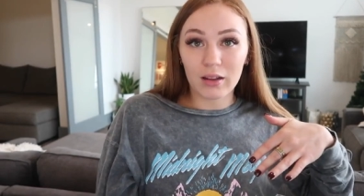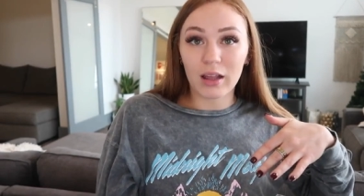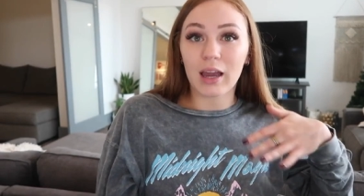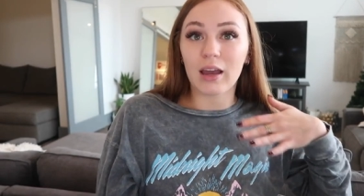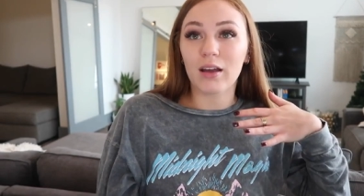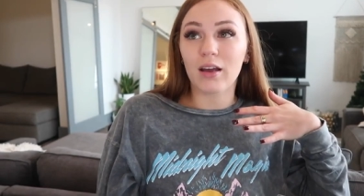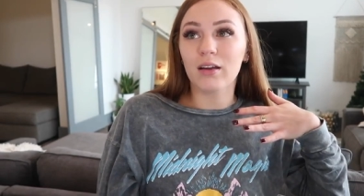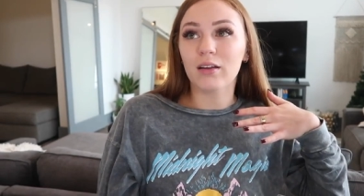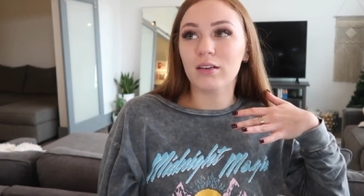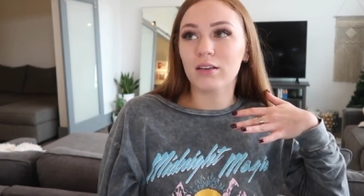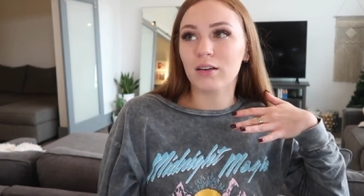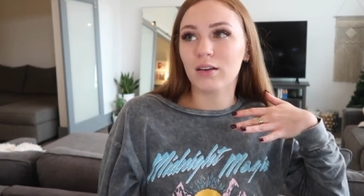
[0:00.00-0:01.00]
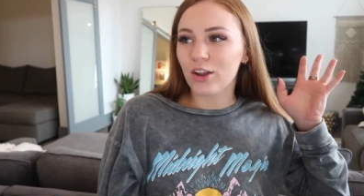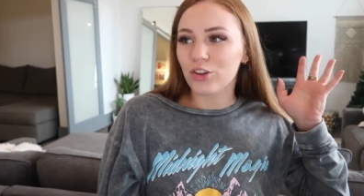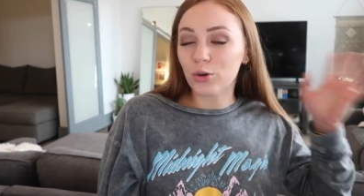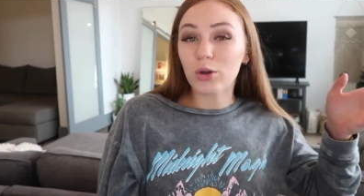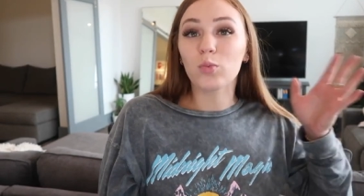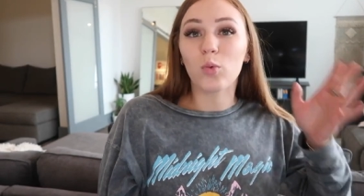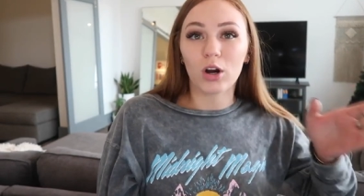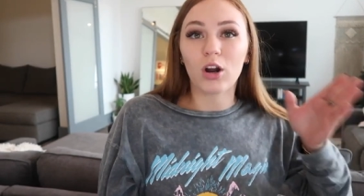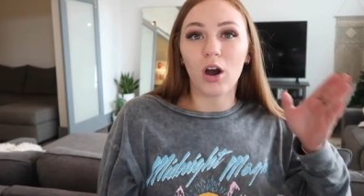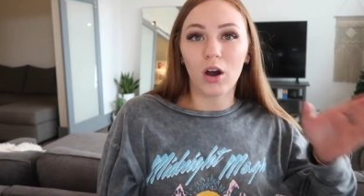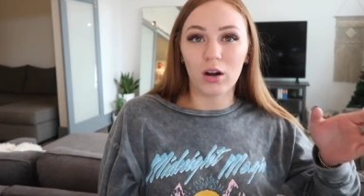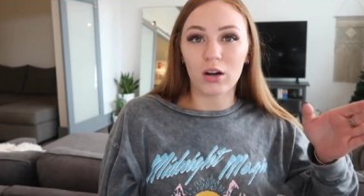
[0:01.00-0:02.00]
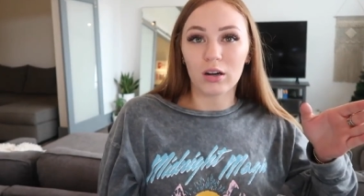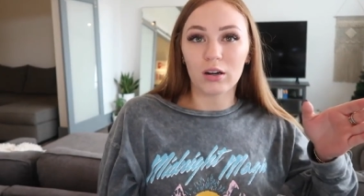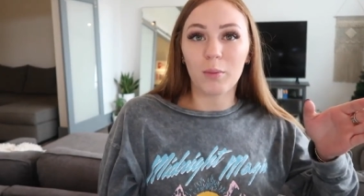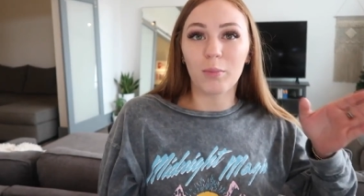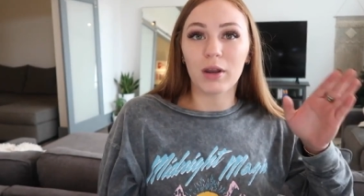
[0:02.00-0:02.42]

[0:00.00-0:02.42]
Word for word: Like, you can work hard,